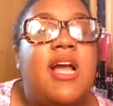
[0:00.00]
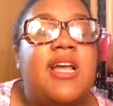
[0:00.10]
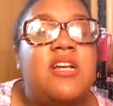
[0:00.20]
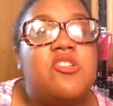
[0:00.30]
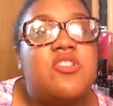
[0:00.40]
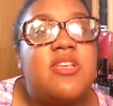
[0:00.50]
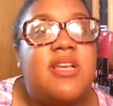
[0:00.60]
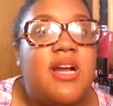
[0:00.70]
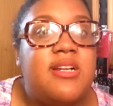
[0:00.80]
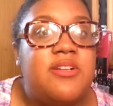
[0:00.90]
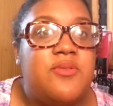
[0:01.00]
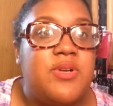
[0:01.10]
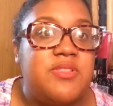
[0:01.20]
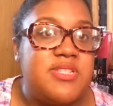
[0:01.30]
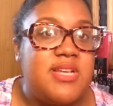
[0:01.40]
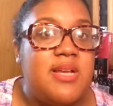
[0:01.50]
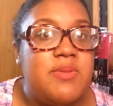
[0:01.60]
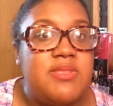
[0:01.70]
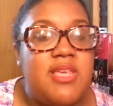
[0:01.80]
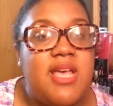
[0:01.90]
I actually got it around the time
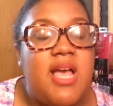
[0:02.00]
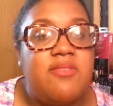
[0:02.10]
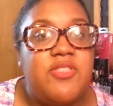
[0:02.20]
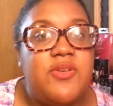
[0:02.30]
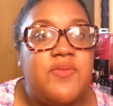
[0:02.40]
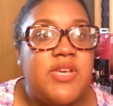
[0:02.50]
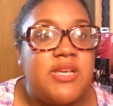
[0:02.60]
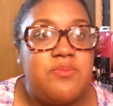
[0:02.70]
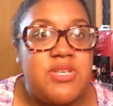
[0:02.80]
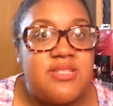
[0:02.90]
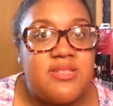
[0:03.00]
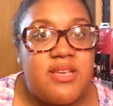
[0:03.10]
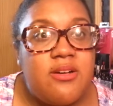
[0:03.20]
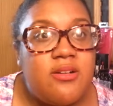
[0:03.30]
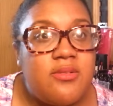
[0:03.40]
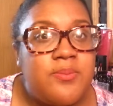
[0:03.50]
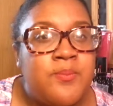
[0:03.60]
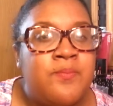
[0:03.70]
that they had the VIB sale,